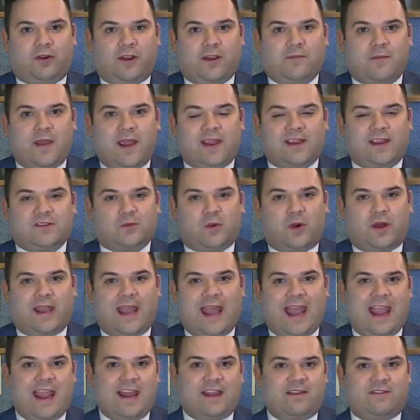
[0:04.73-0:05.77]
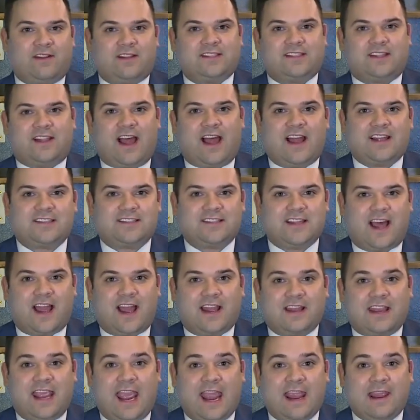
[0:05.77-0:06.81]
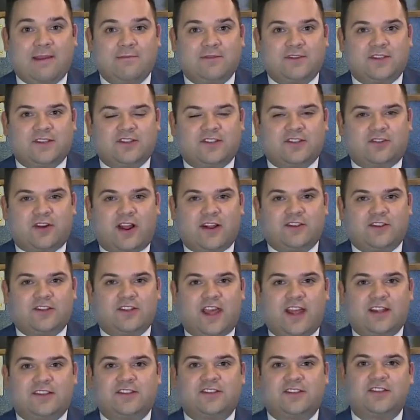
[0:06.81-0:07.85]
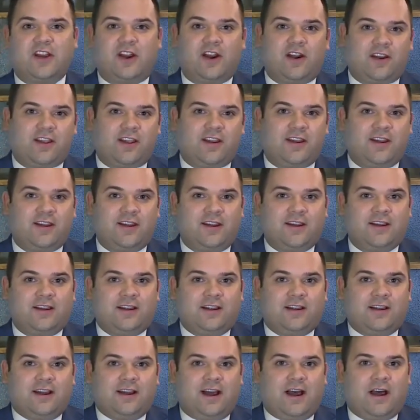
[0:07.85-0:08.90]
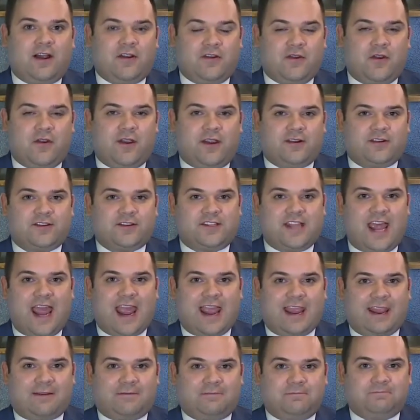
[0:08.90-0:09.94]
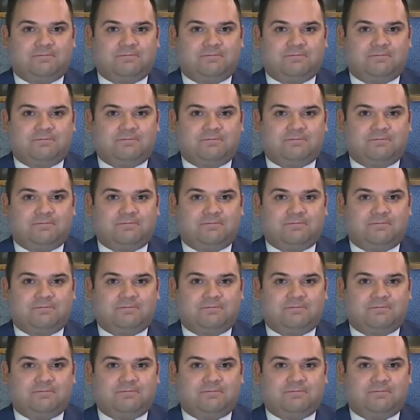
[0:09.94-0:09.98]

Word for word: Green Bay has won eight of its last nine games, a stretch that started on New Year's Day.